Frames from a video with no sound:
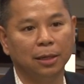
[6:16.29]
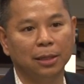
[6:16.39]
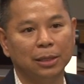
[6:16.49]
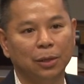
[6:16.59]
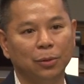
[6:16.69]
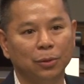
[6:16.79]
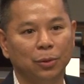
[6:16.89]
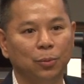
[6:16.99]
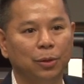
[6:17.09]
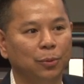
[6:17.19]
So,
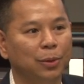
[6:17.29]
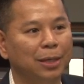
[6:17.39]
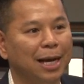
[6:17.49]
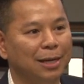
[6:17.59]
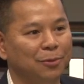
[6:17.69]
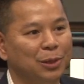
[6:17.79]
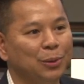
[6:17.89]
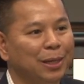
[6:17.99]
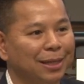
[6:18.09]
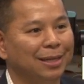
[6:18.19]
so we're, we're kind of
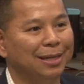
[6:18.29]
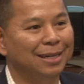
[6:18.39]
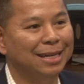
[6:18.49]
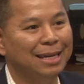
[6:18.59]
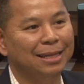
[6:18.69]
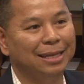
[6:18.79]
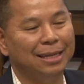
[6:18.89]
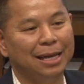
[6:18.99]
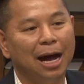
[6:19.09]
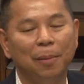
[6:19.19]
doing the,
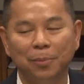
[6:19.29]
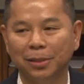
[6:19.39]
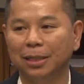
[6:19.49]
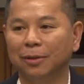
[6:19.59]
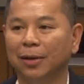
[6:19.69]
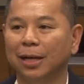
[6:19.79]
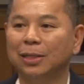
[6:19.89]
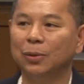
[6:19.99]
the, the opposite of that.